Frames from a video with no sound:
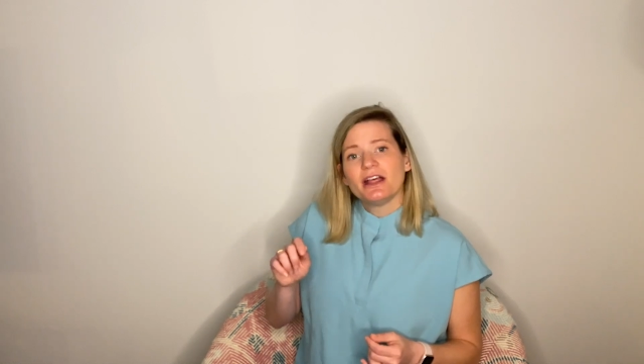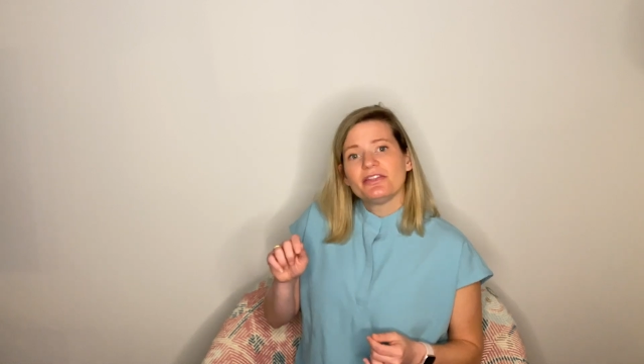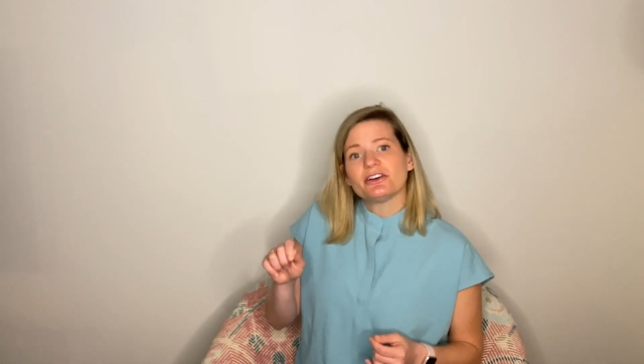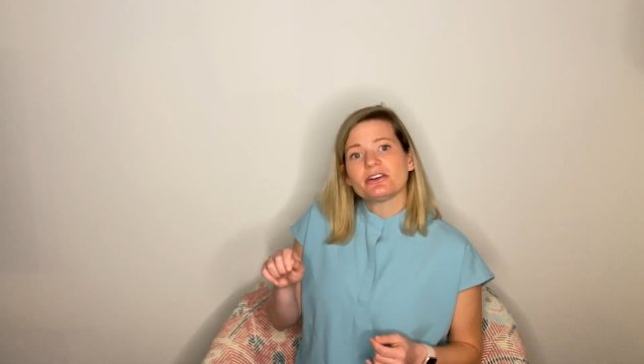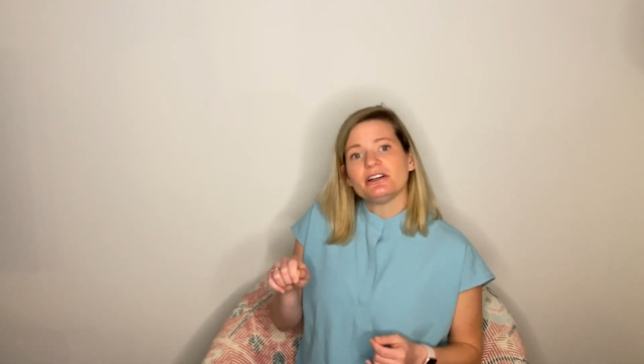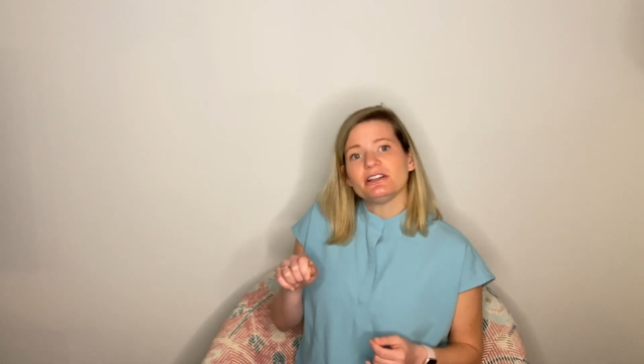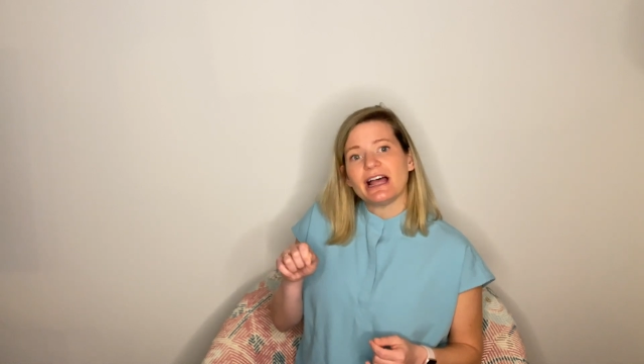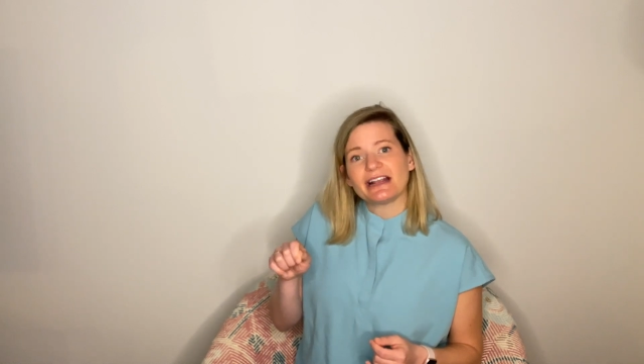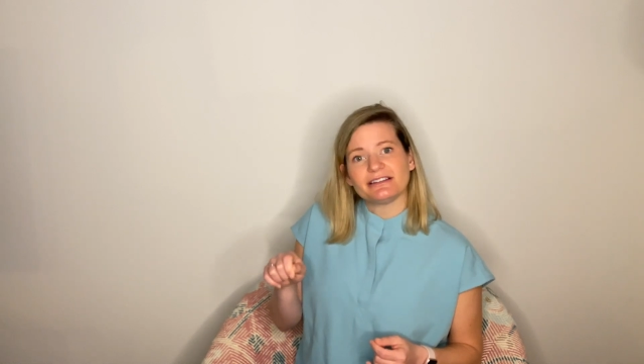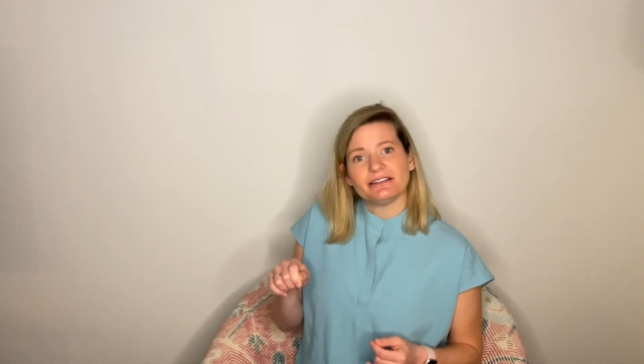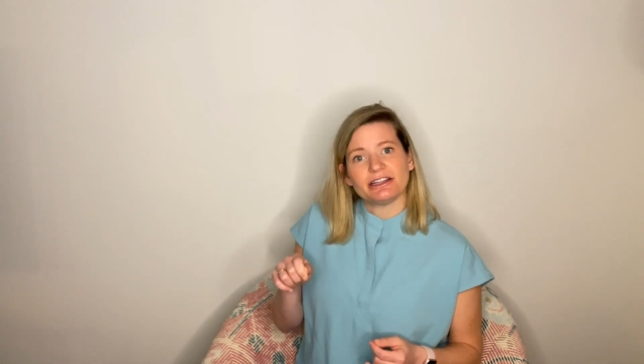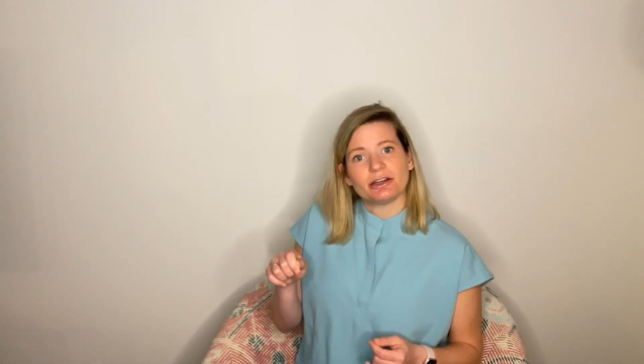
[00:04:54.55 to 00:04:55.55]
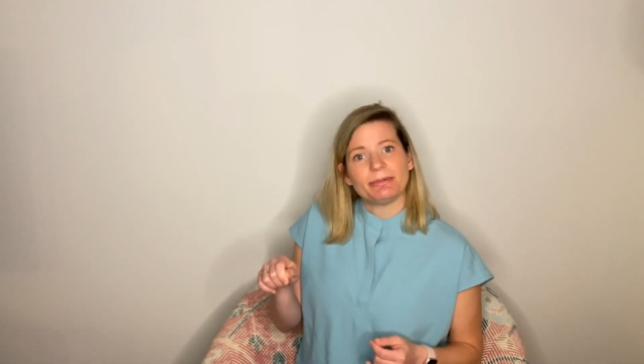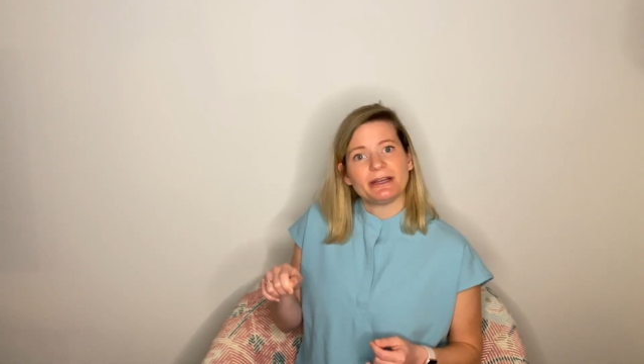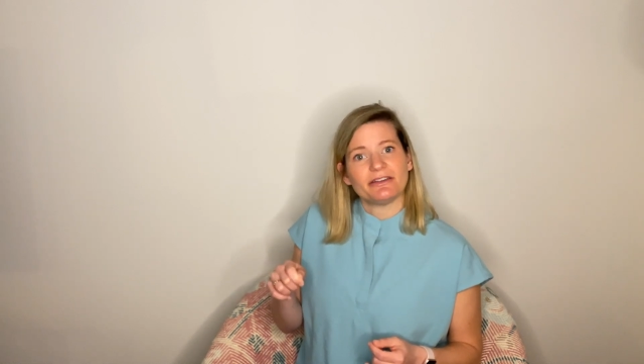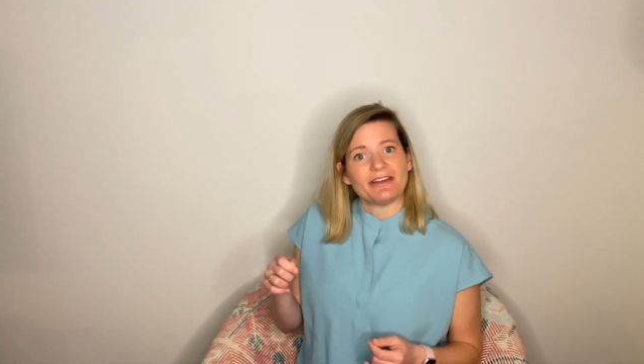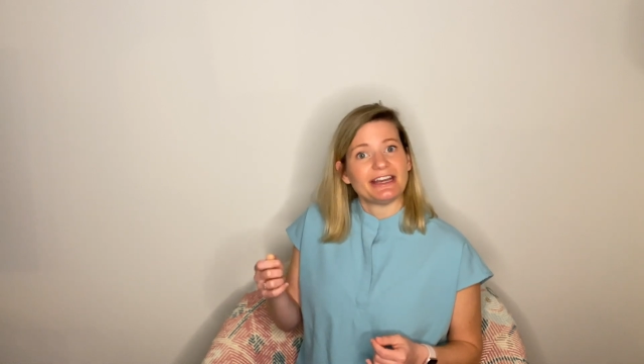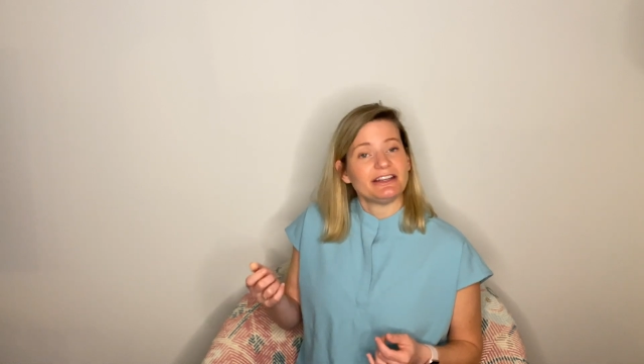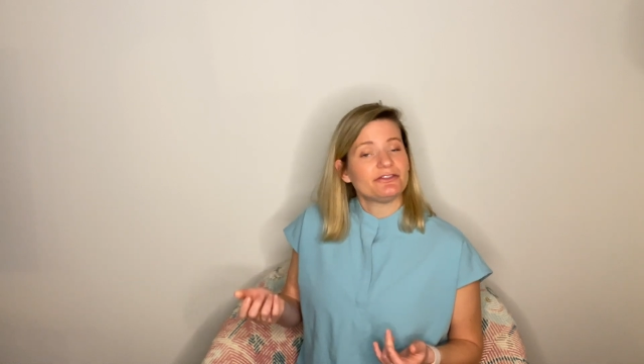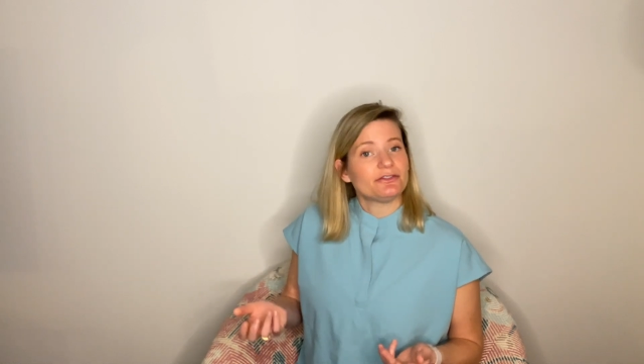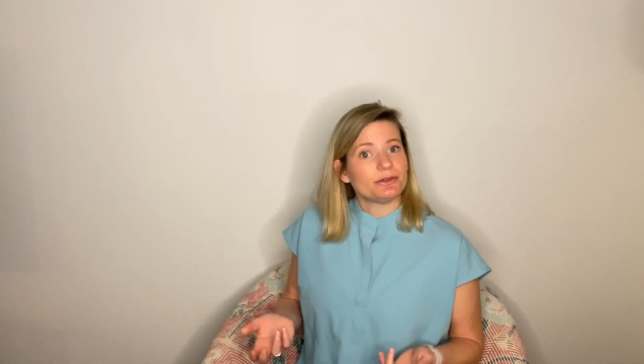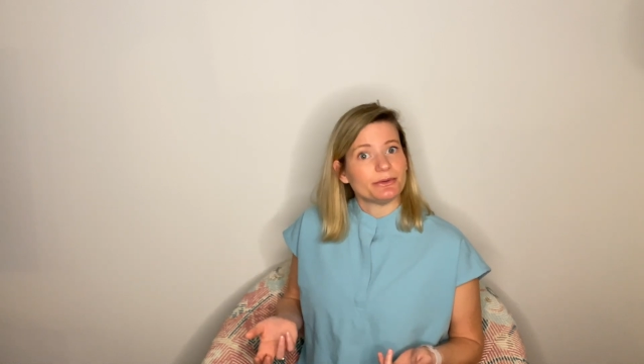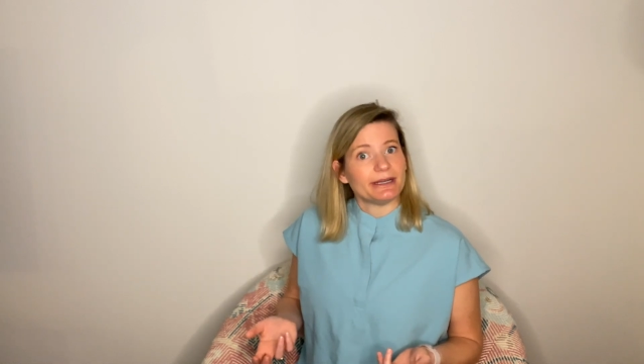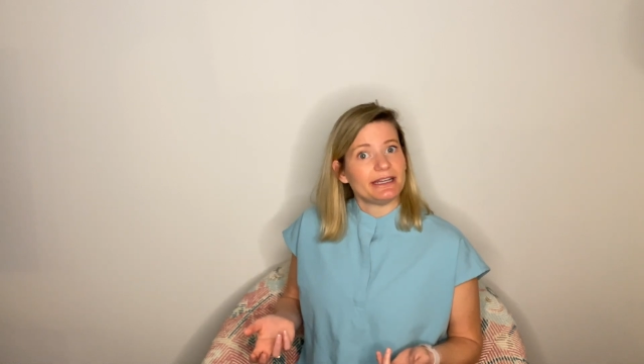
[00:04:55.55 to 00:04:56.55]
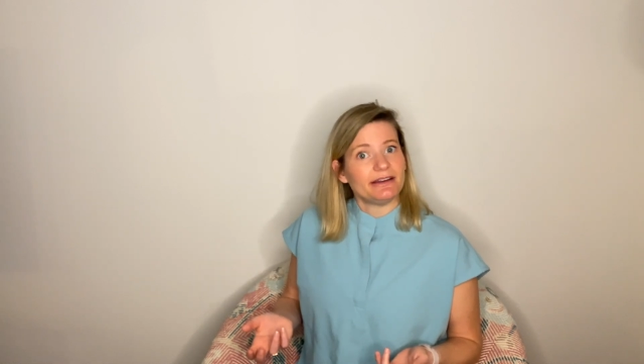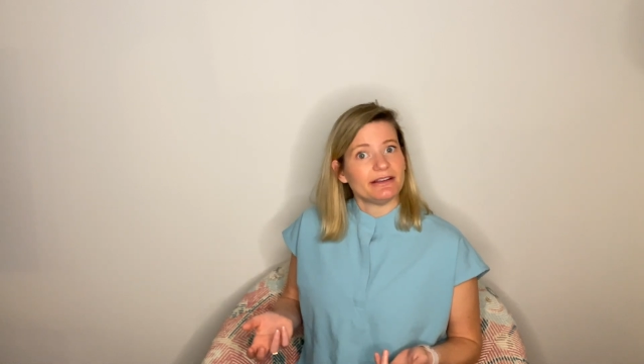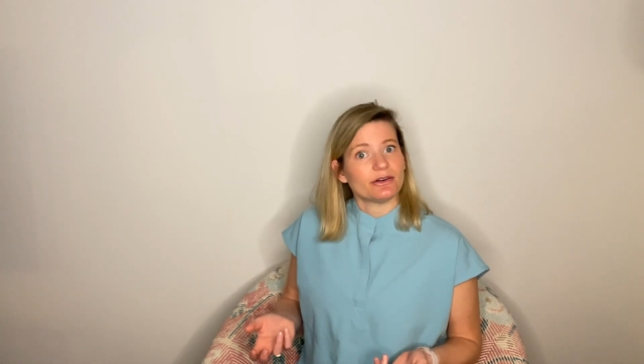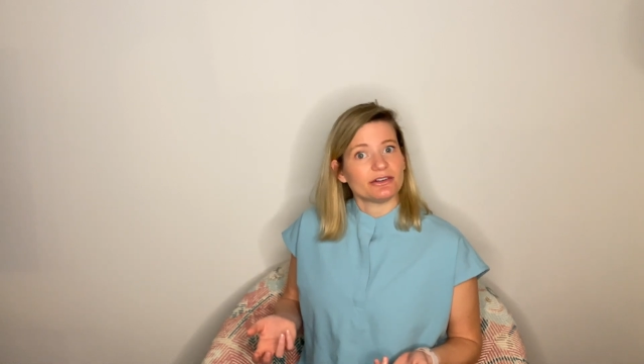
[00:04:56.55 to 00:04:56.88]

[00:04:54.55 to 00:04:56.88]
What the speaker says: They'll collect a little bit of any fluid